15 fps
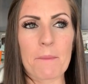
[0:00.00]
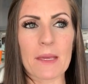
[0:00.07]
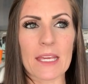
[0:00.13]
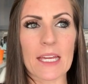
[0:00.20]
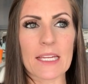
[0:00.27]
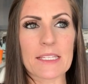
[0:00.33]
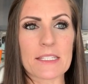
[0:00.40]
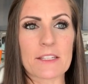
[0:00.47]

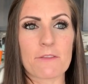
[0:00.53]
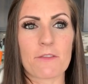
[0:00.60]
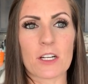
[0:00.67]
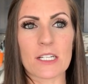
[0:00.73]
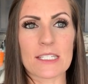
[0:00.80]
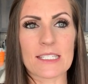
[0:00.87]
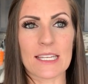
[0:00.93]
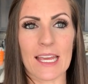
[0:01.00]
Because the
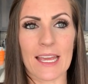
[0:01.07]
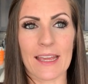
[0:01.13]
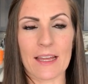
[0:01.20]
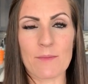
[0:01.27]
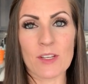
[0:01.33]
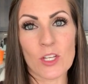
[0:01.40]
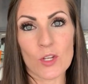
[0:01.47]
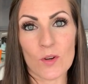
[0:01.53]
first day,
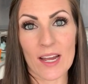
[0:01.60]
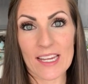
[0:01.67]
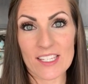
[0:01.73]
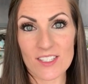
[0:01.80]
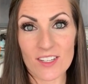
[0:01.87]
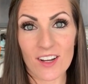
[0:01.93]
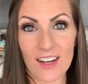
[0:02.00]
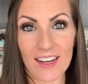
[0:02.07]
I mean, you
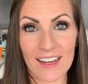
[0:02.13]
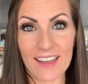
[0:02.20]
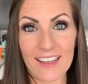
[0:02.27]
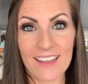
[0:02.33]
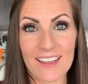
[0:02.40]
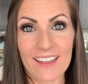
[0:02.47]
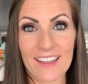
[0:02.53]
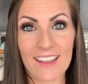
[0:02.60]
guys saw,
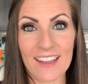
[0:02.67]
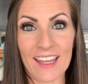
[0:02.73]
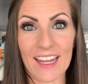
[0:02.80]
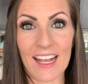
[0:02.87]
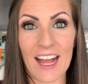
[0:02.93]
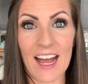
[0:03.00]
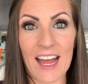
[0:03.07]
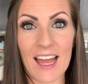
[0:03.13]

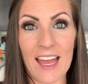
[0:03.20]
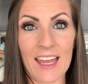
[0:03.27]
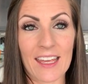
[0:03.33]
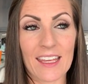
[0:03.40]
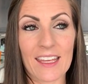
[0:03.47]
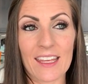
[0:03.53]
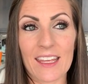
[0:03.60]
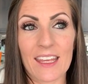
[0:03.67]
like, I
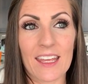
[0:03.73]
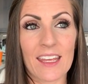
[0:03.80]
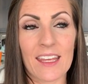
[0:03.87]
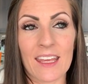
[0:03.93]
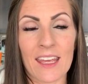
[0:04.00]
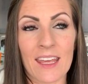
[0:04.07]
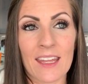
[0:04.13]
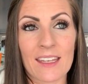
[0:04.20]

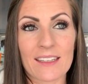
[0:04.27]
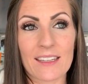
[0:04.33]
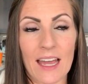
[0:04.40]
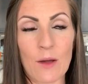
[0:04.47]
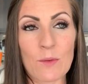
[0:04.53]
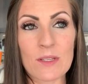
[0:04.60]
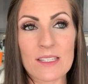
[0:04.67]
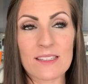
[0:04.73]

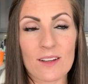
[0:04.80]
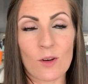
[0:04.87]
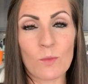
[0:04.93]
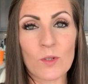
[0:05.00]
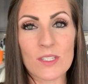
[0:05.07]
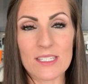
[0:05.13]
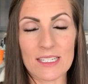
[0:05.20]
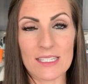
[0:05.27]
was
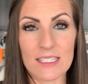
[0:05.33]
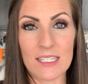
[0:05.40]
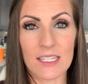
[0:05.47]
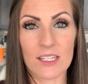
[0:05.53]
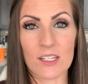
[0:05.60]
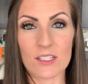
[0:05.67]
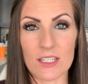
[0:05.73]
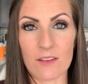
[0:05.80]
almost in
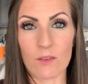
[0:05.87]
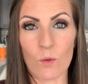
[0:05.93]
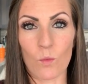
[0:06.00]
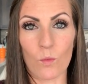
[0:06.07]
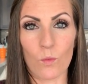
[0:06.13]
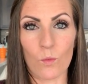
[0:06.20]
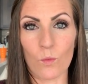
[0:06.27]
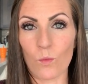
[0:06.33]
tears
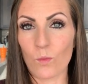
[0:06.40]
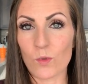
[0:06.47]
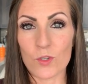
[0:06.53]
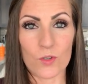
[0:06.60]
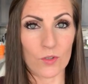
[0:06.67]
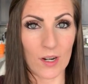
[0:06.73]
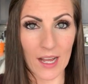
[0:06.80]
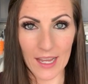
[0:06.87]
even
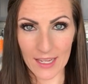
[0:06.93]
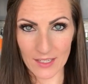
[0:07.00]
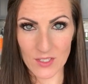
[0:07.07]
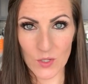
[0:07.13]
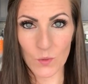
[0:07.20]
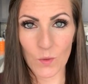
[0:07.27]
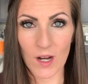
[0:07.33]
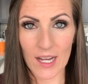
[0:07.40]
trying
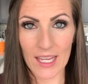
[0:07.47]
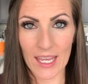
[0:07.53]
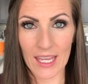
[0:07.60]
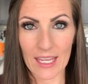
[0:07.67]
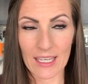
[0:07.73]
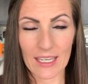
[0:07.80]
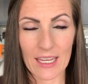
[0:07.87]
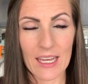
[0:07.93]
to walk
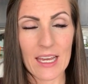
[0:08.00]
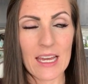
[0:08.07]
in.